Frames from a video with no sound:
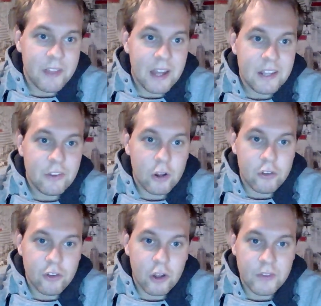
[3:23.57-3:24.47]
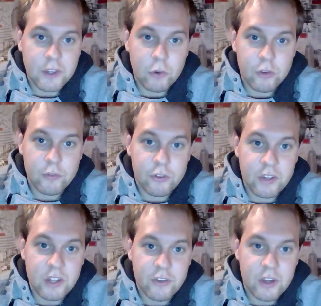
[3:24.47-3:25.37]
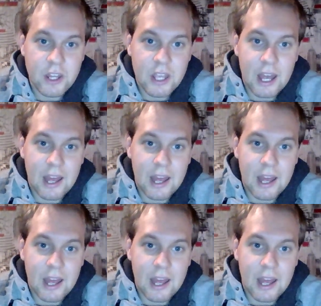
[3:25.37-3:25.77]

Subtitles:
And then he touched on the use of CG,